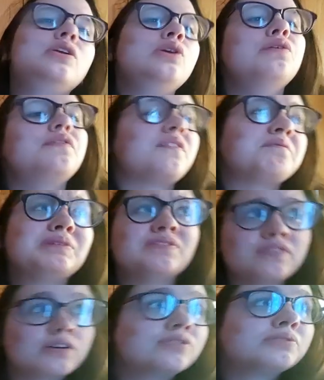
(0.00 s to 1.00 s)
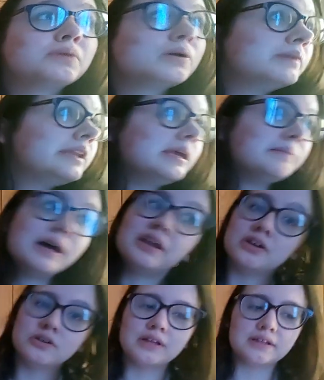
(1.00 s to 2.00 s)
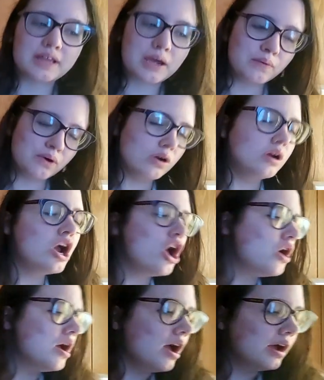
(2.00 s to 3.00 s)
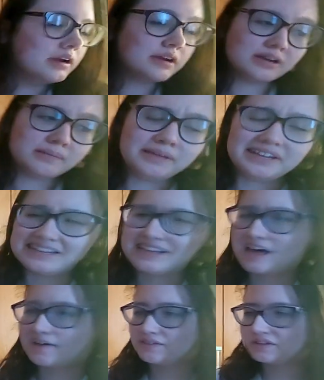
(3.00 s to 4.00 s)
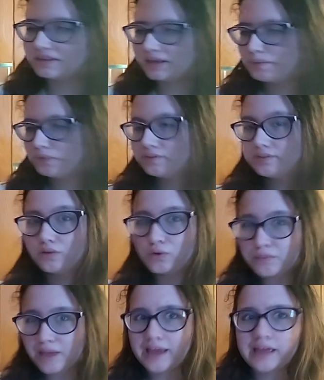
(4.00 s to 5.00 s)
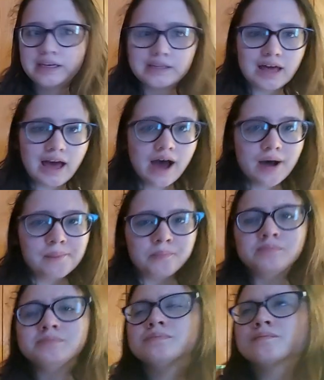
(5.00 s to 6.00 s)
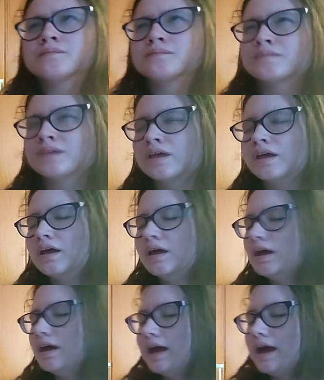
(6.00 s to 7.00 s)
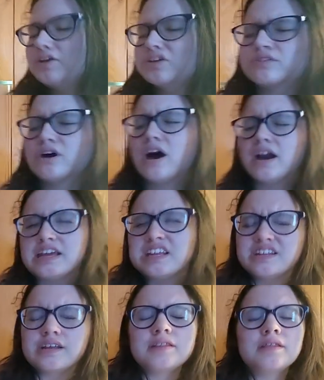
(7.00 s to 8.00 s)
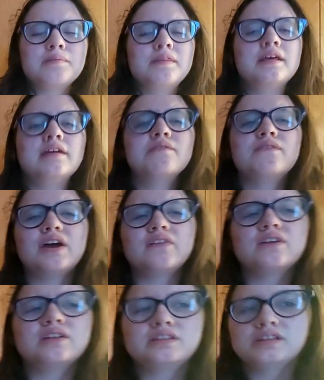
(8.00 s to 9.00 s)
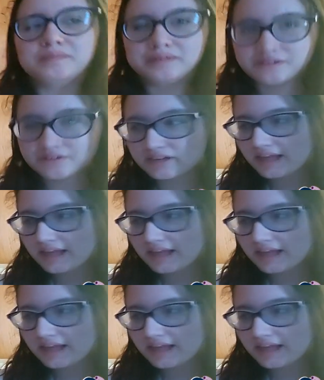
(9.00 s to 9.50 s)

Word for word: knew from the first moment he met her that they were gonna be in love, that they were soulmates. Um, Scotty says something very similar to